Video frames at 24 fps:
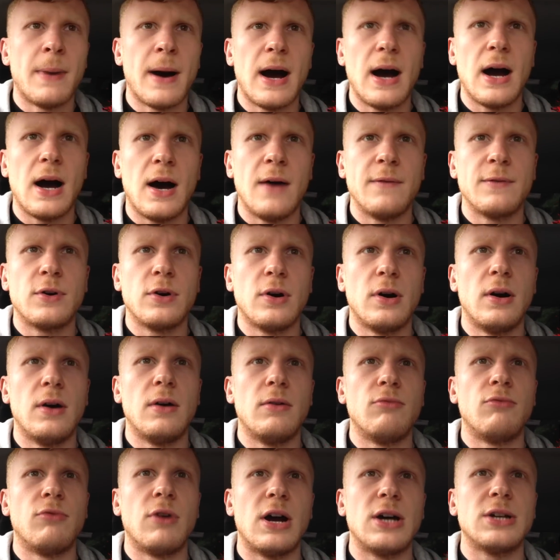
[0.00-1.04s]
But I've got
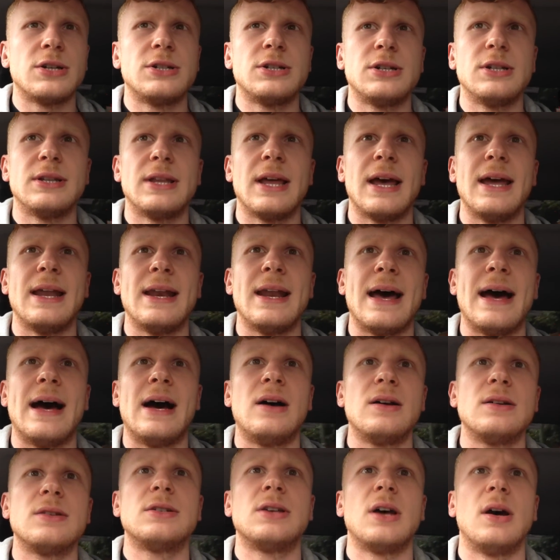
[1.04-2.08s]
a rush there
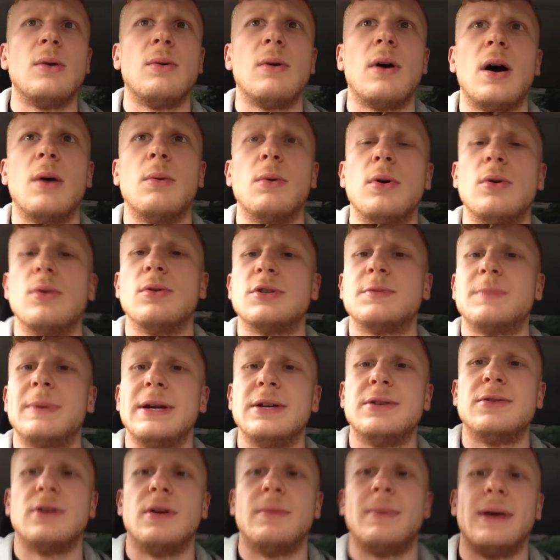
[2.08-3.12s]
now, so I will
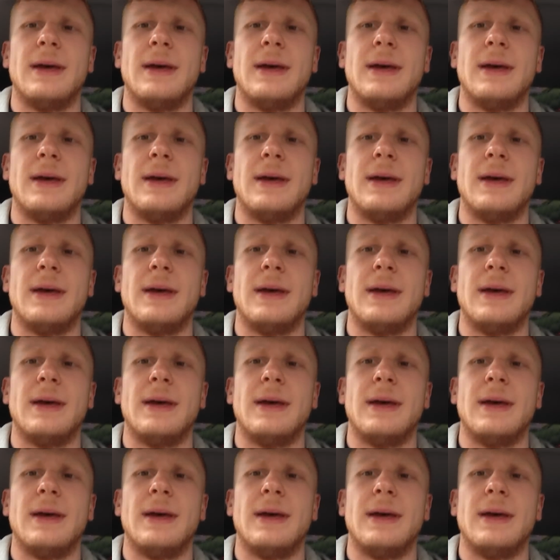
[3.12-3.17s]
speak to you in a